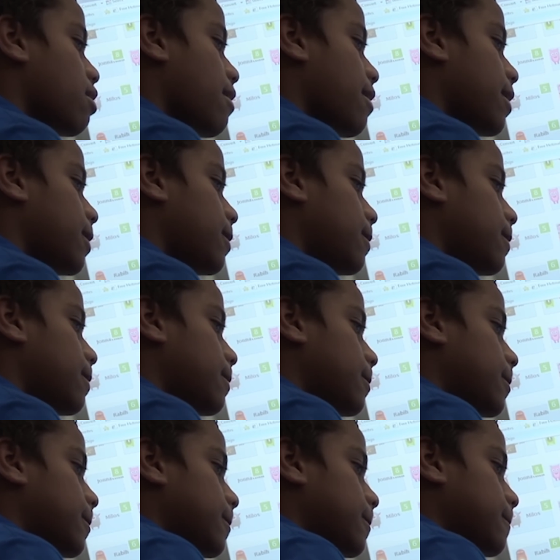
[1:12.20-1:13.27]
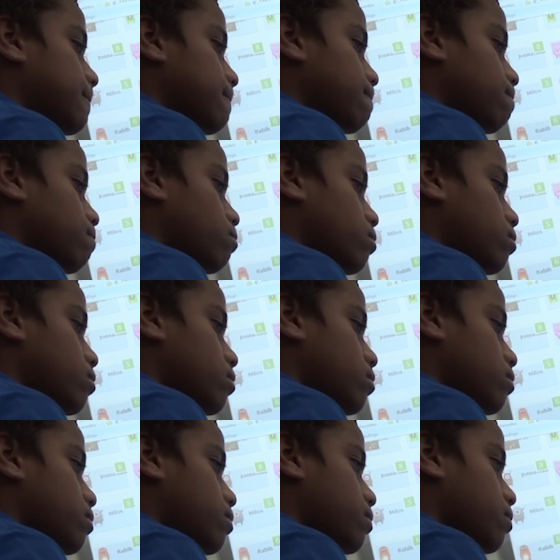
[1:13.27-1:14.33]
at Merrylands East need 21st
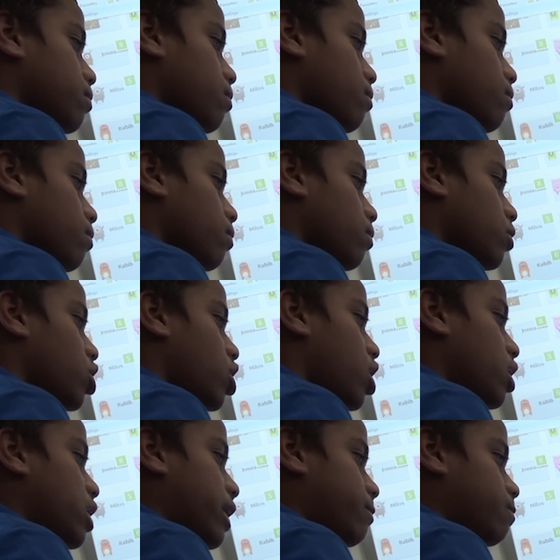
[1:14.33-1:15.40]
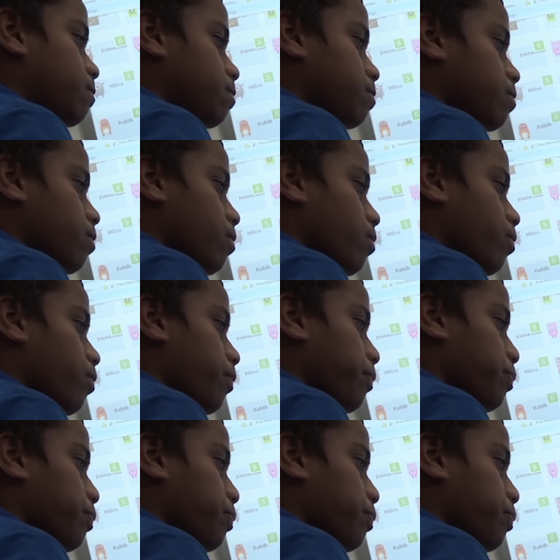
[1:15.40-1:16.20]
century skills, and those skills